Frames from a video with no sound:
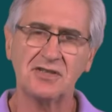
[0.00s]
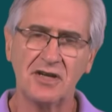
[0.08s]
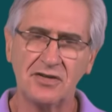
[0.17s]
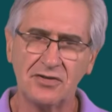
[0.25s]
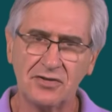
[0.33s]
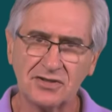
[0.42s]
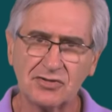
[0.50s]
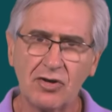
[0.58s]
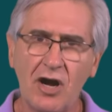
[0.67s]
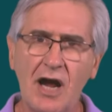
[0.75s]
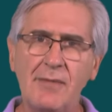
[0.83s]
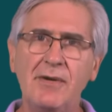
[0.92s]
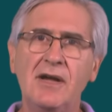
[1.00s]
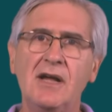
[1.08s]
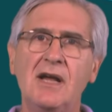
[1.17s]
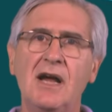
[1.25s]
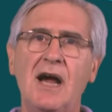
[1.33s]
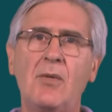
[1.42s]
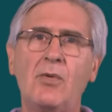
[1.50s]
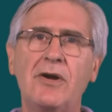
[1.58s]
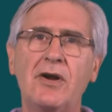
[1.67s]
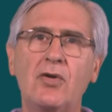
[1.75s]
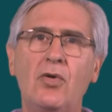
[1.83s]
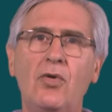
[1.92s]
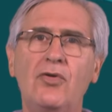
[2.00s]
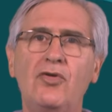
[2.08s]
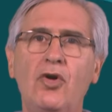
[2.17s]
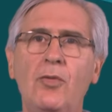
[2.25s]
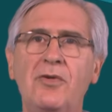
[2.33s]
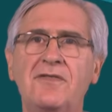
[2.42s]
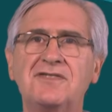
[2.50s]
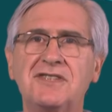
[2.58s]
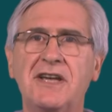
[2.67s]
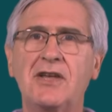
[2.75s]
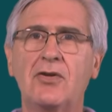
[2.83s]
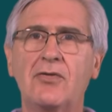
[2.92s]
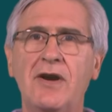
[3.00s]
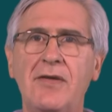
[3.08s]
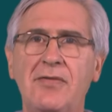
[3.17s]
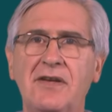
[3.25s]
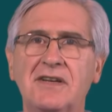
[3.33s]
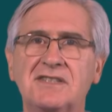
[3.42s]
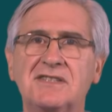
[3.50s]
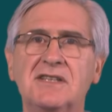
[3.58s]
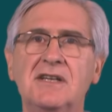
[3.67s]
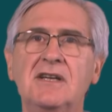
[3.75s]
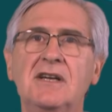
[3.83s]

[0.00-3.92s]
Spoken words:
and to describe are what I call normative secular ethics.